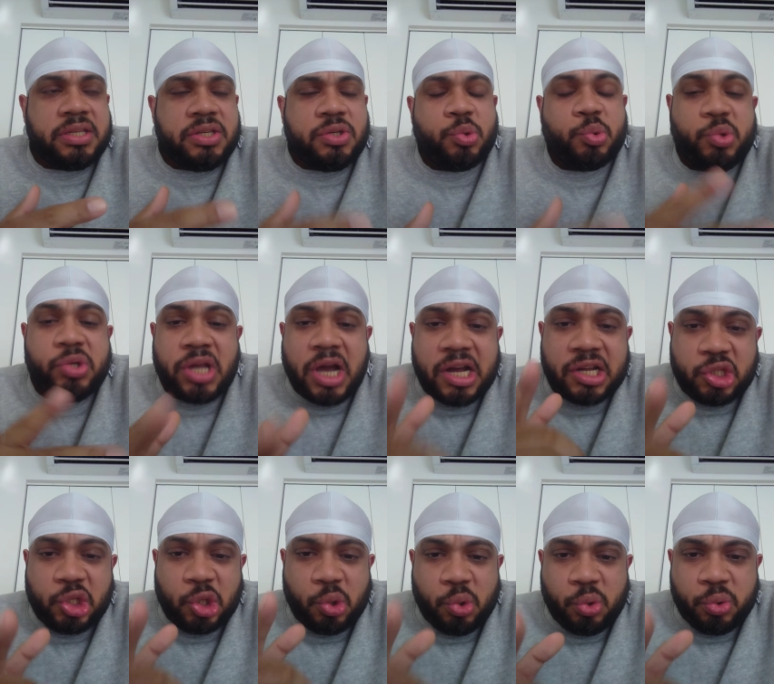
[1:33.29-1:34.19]
You
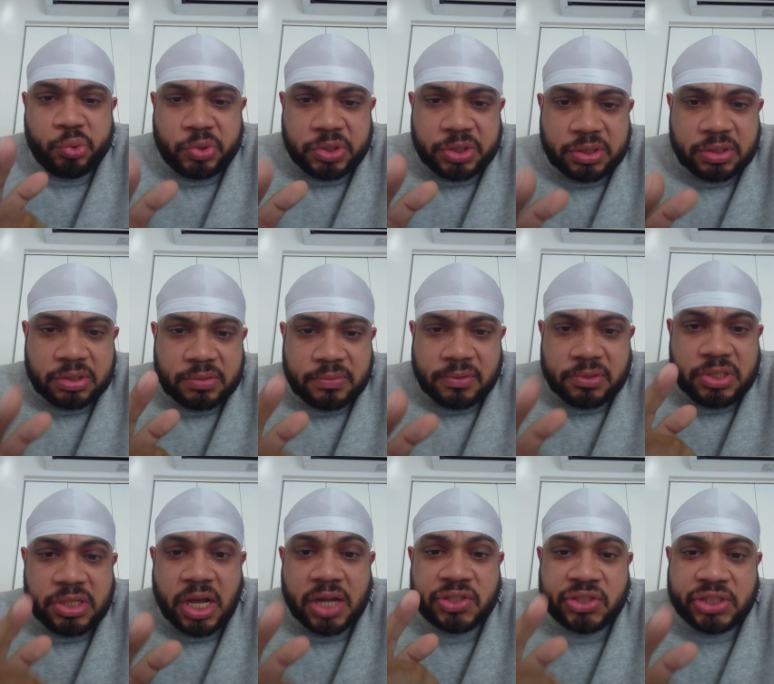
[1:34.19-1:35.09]
young dudes,
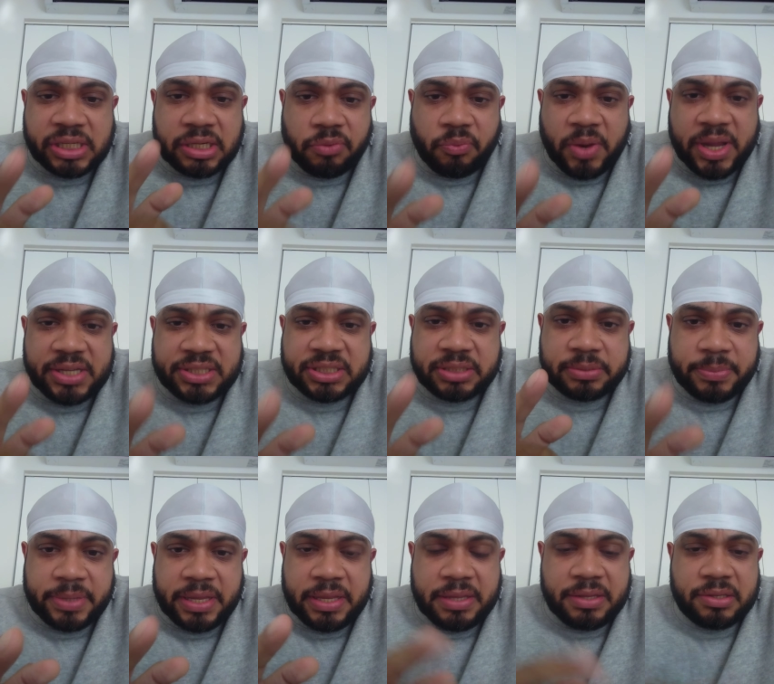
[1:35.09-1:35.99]
young
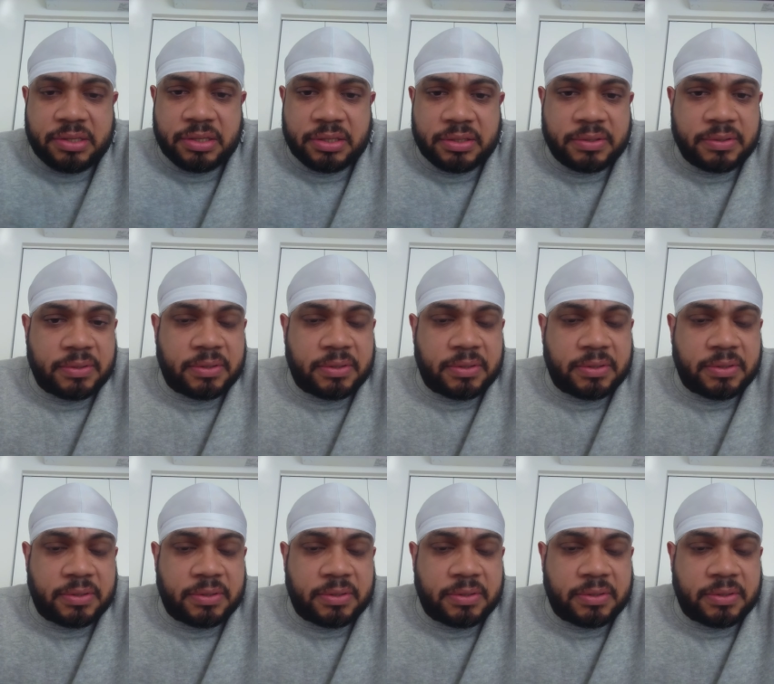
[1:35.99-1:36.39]
generation, man,